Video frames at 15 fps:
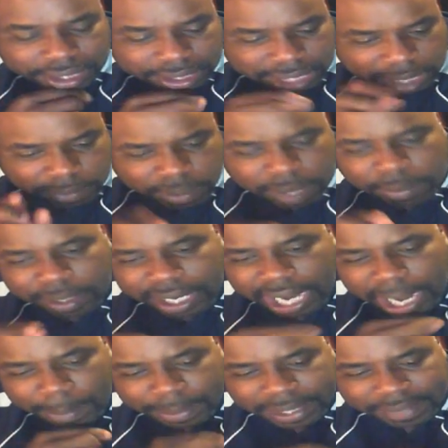Now, what would have
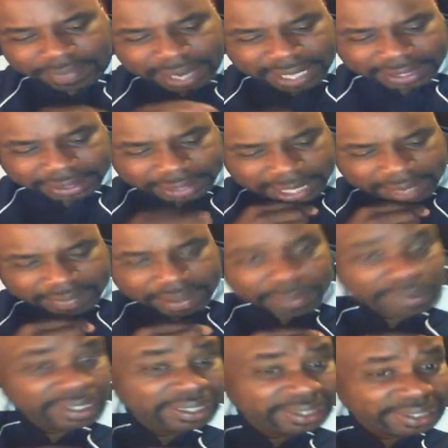happened if our Savior
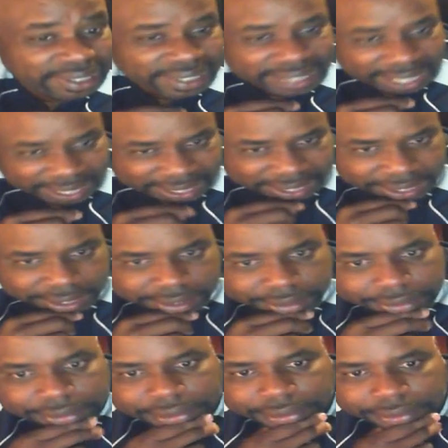would have took that deal?
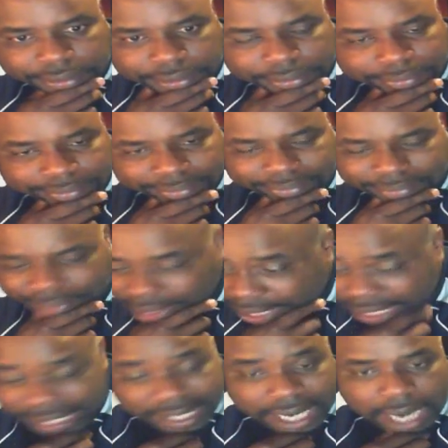
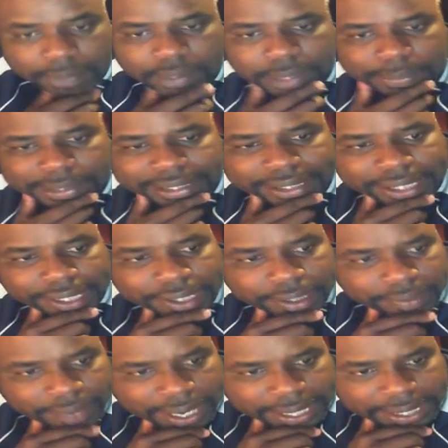I wouldn't be sitting here
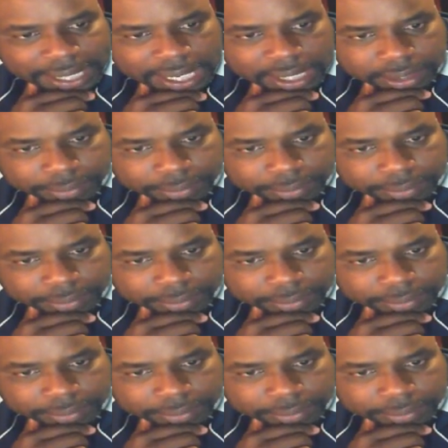right now.